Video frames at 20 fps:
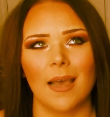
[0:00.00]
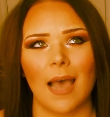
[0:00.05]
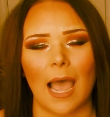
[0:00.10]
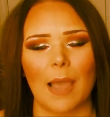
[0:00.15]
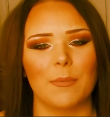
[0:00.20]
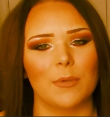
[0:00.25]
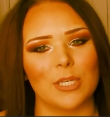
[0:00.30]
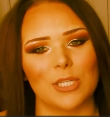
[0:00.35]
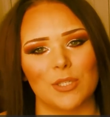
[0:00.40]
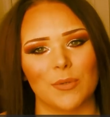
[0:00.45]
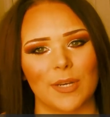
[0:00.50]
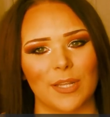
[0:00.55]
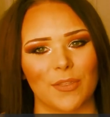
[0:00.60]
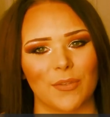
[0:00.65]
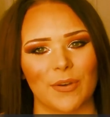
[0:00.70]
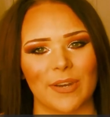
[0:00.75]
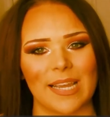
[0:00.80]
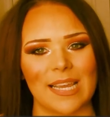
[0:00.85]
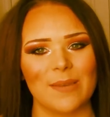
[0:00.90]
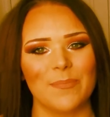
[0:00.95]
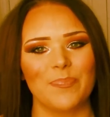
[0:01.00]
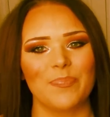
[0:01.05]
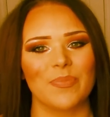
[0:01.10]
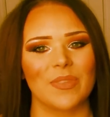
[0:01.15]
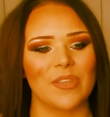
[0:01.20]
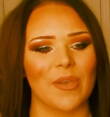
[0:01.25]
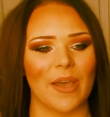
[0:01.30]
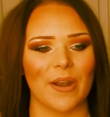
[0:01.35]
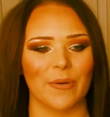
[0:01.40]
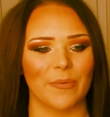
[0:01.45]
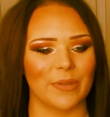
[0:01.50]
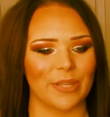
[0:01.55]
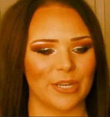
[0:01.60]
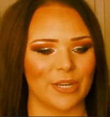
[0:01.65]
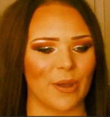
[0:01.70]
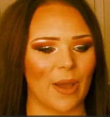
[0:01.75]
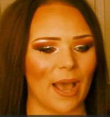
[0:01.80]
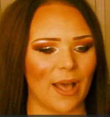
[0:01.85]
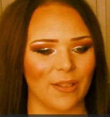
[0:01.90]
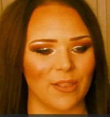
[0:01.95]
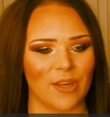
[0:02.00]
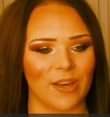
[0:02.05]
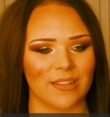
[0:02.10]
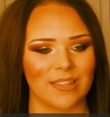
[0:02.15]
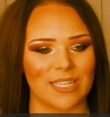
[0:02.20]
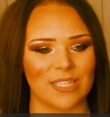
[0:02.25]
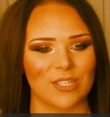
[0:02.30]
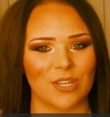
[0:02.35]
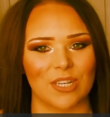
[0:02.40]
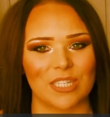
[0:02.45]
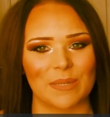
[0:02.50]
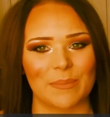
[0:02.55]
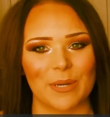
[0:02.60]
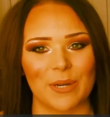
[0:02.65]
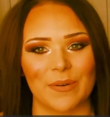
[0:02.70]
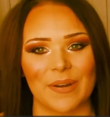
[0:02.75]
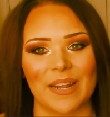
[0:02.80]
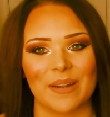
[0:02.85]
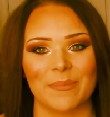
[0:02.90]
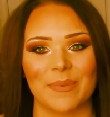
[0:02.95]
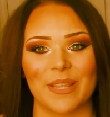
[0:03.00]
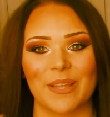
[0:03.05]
I'm only 23, so I don't really know how long these dolls have been around,